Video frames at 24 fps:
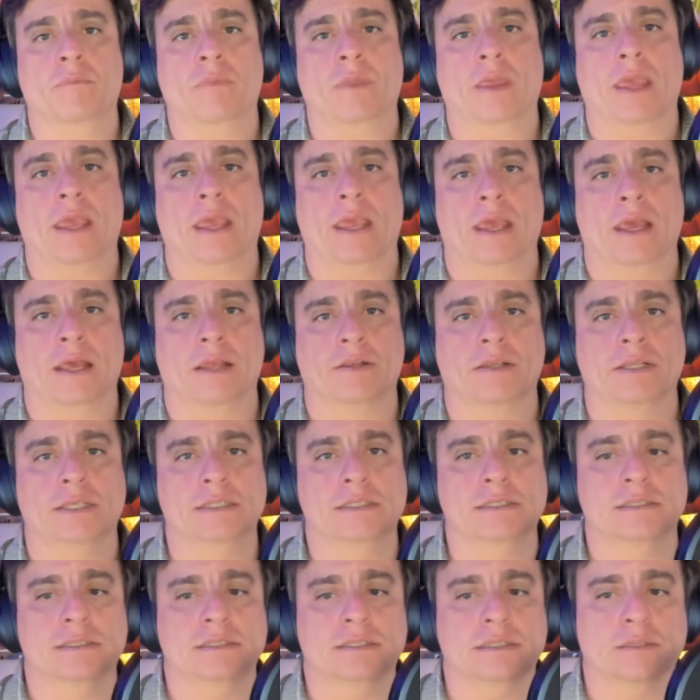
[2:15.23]
and
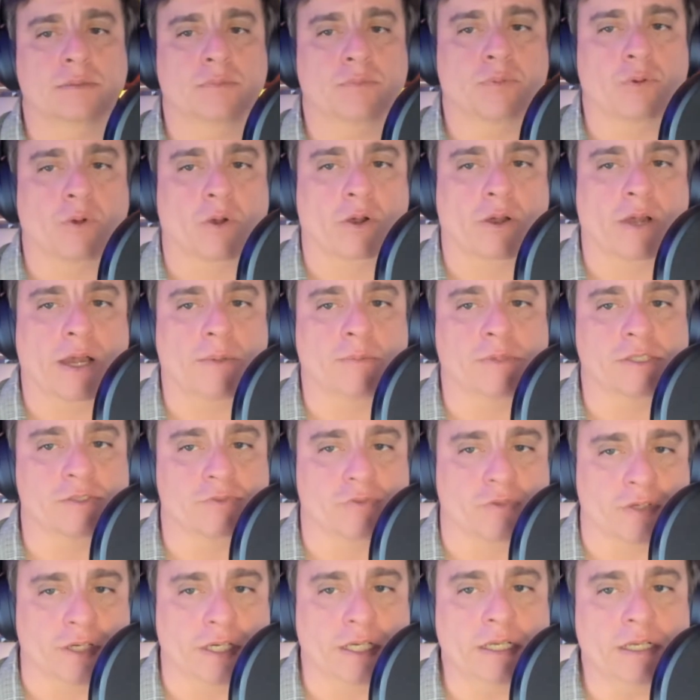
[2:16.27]
this program is
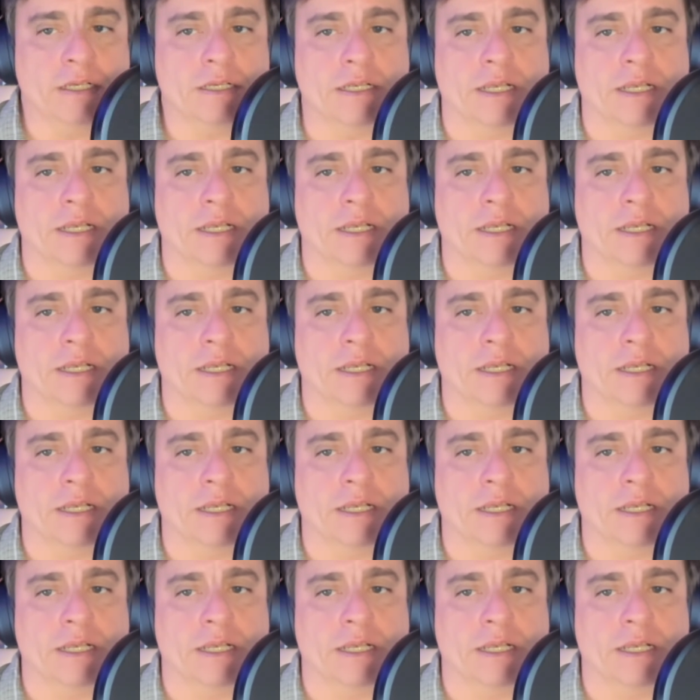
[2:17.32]
free,